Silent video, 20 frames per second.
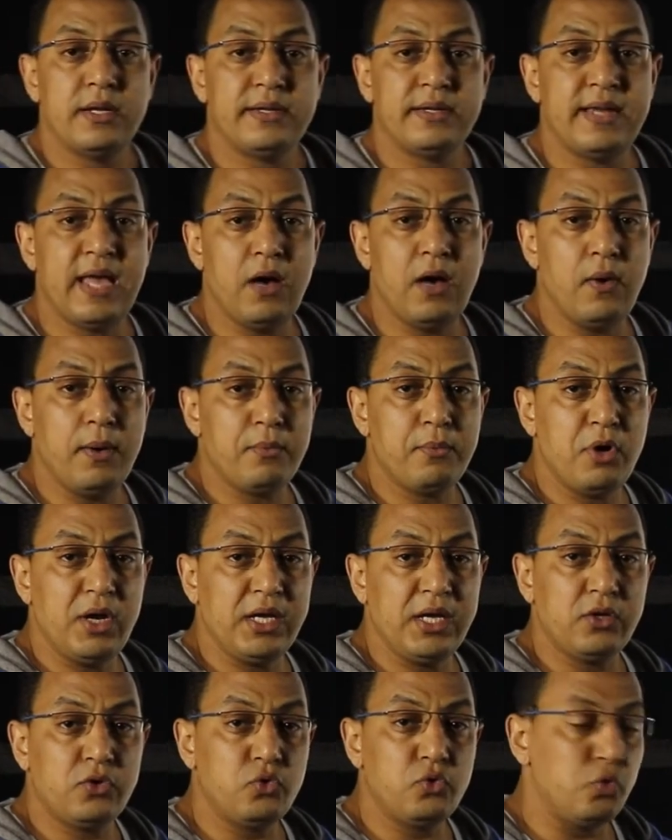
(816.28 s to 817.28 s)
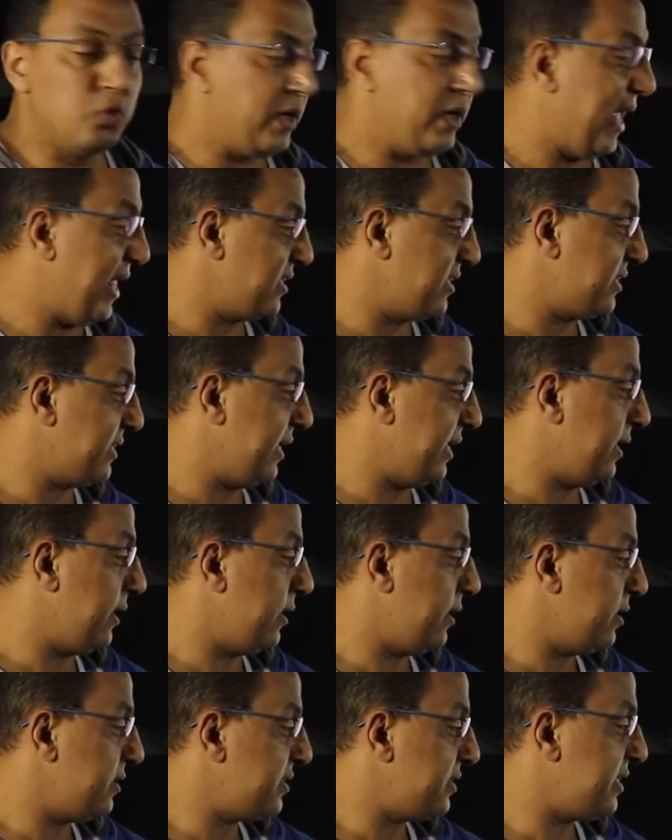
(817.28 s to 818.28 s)
Now I'm going to
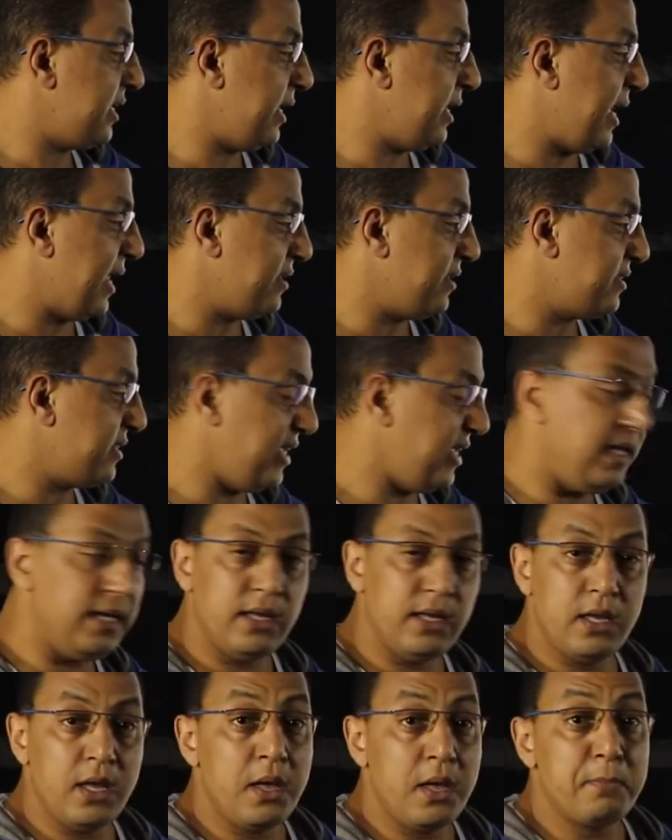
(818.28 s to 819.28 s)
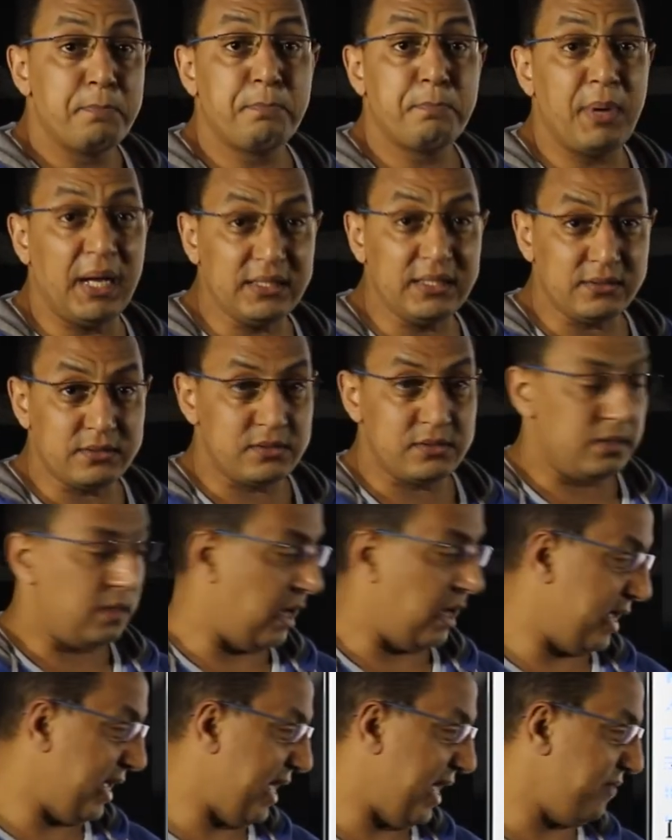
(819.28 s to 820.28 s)
cancel C and C, but
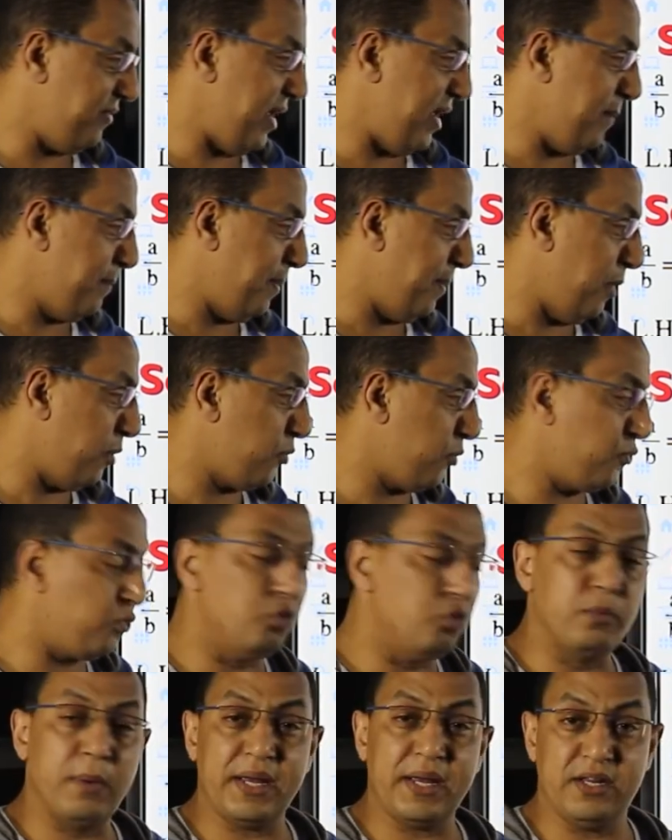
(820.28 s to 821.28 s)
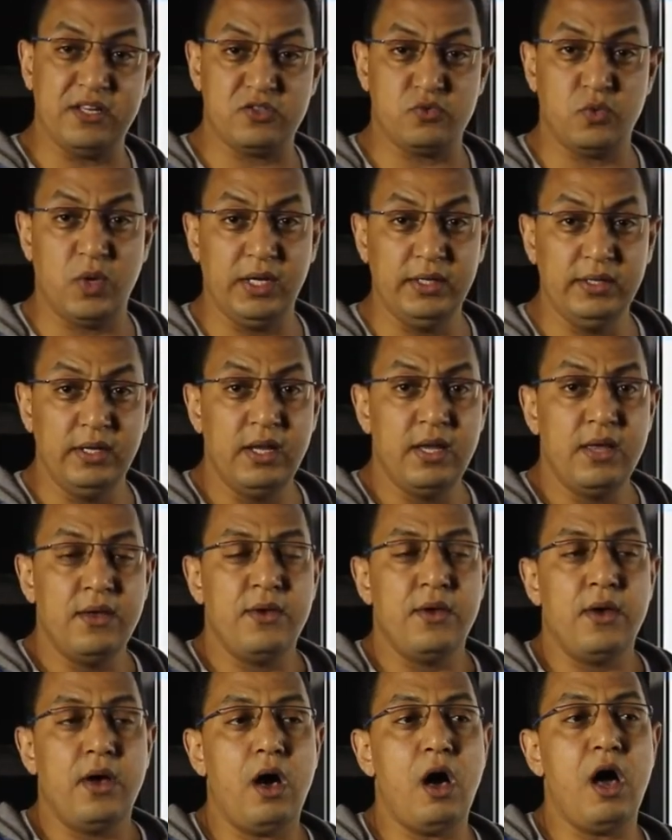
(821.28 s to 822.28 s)
I have M power of 2 minus
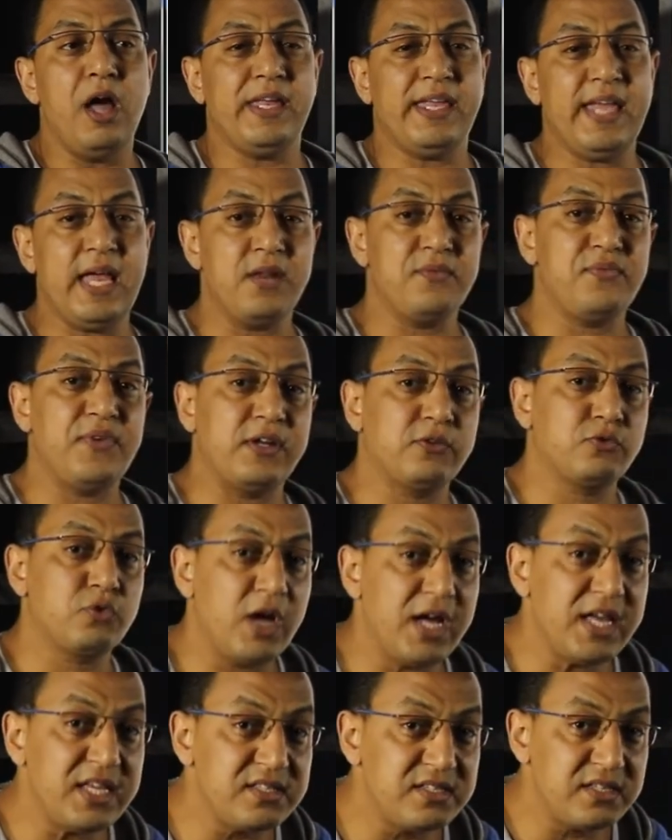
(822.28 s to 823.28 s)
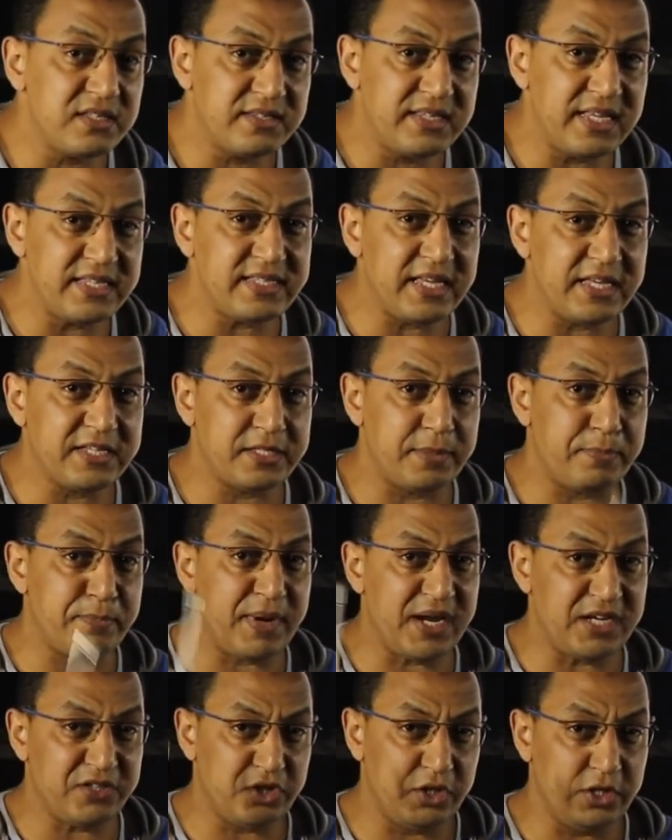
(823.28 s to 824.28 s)
1. I can factorize this
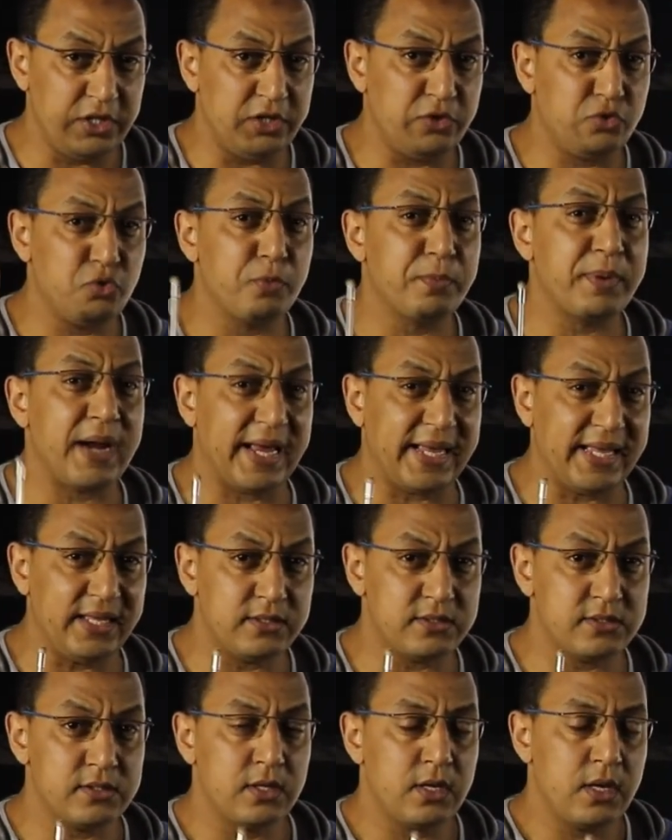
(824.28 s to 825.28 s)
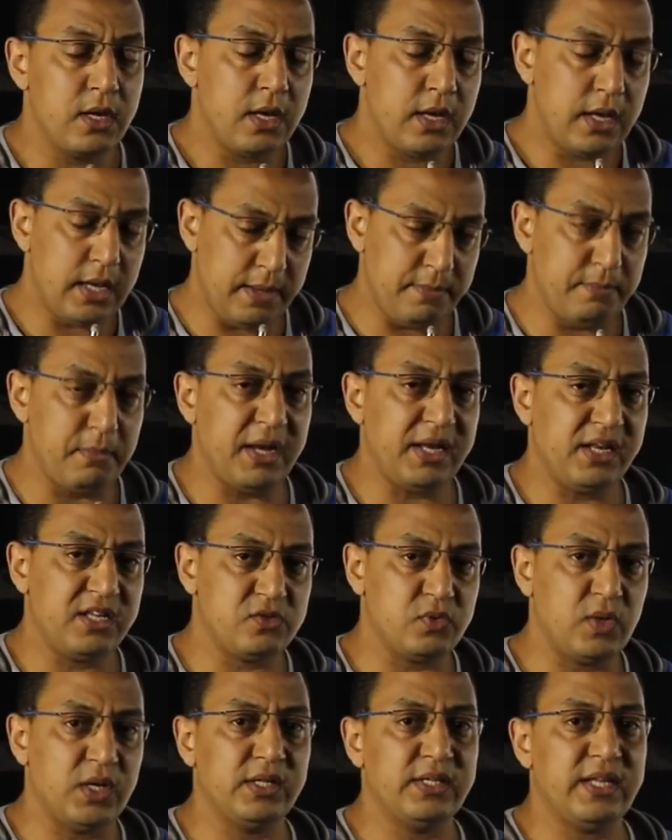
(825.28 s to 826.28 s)
expression into brackets, M
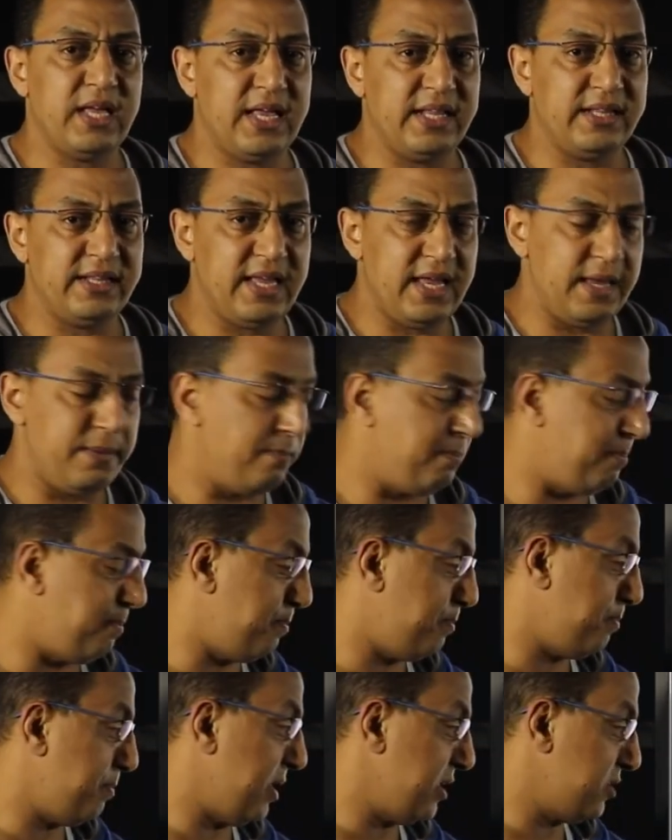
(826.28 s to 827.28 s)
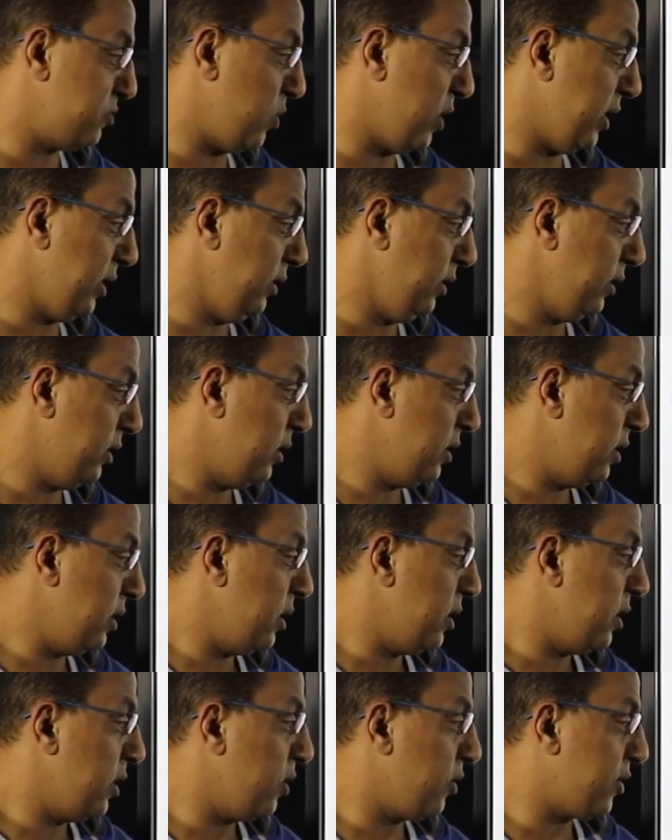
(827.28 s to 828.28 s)
minus 1 and M plus 1.
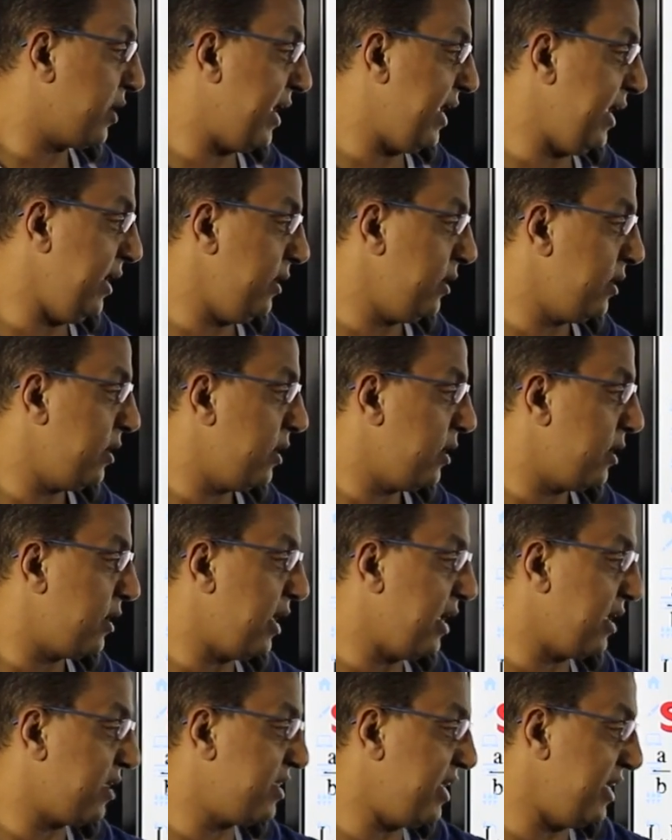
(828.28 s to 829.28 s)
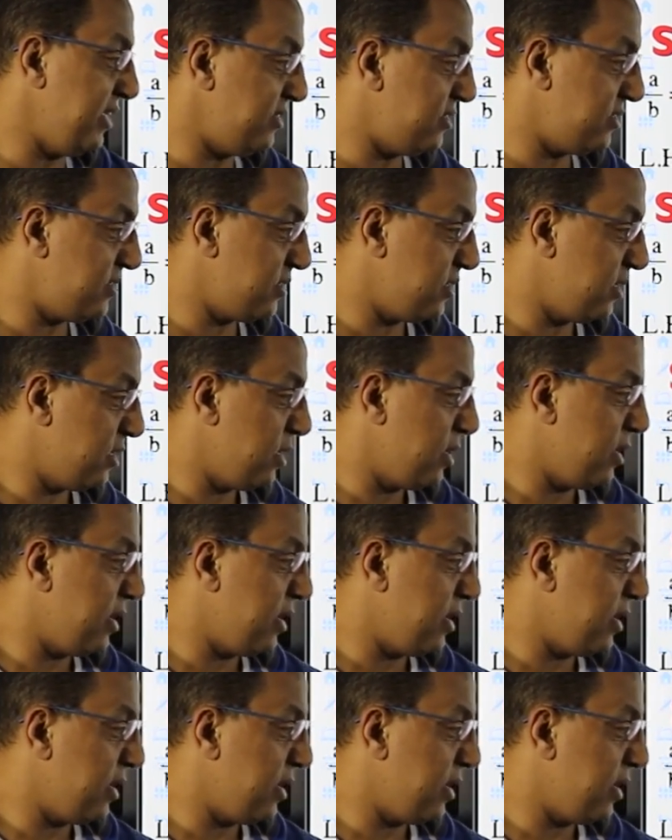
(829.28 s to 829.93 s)
Okay, like this.